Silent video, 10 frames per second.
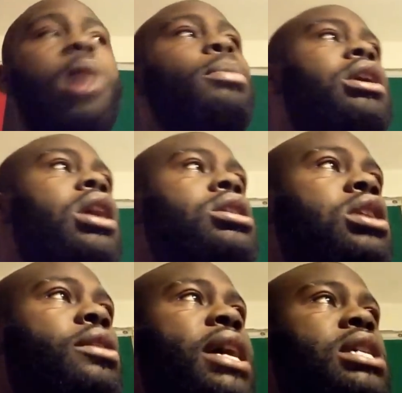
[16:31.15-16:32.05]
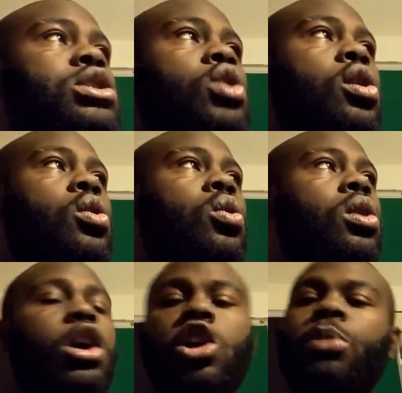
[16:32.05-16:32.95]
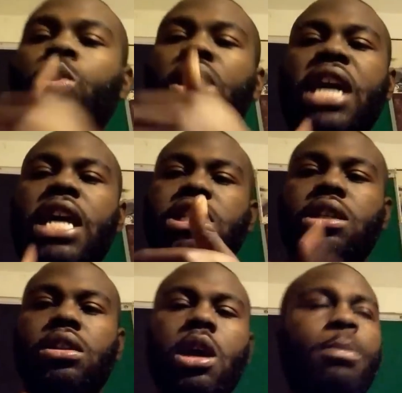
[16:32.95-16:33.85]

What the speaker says: because there is no communication